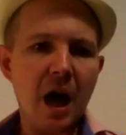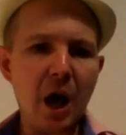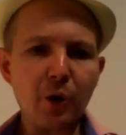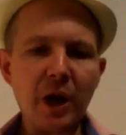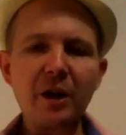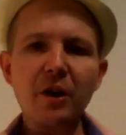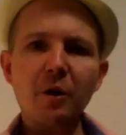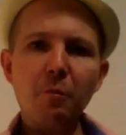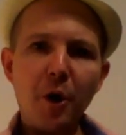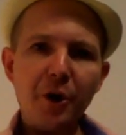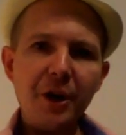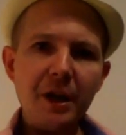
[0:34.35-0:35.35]
how to handle
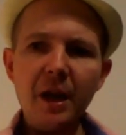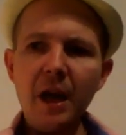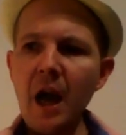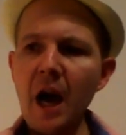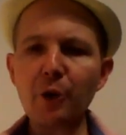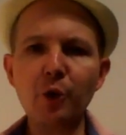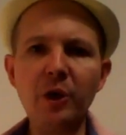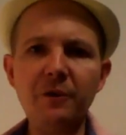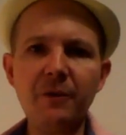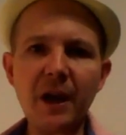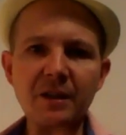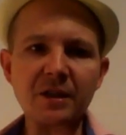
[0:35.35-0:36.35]
our money, how to
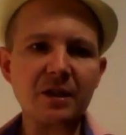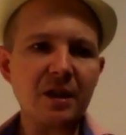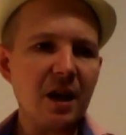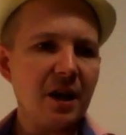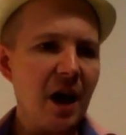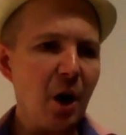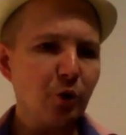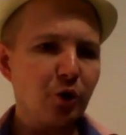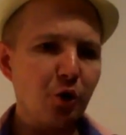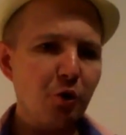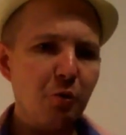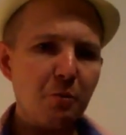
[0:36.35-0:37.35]
invest, and how
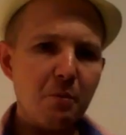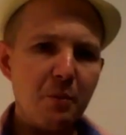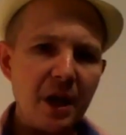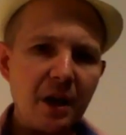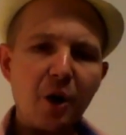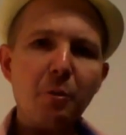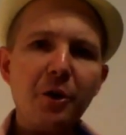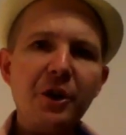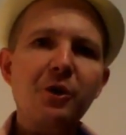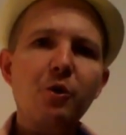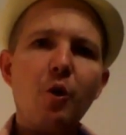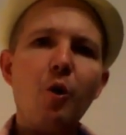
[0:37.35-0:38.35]
to make our
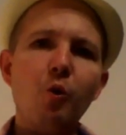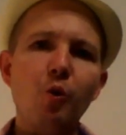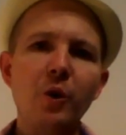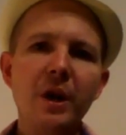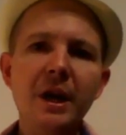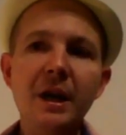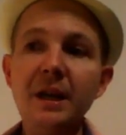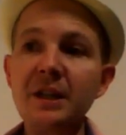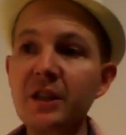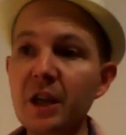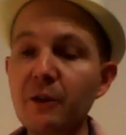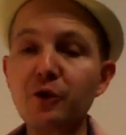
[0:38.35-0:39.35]
money grow
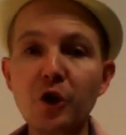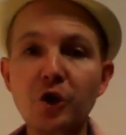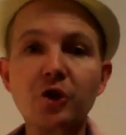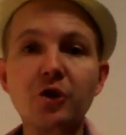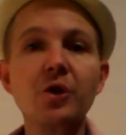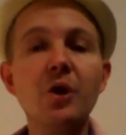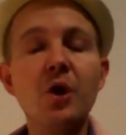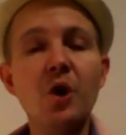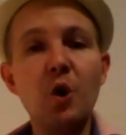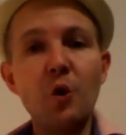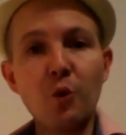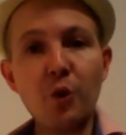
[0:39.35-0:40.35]
instead of just
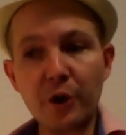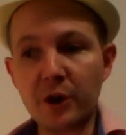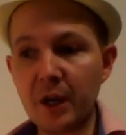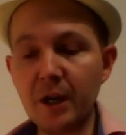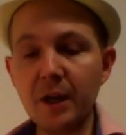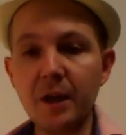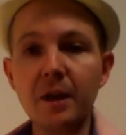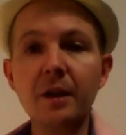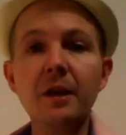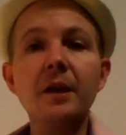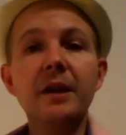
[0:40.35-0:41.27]
working,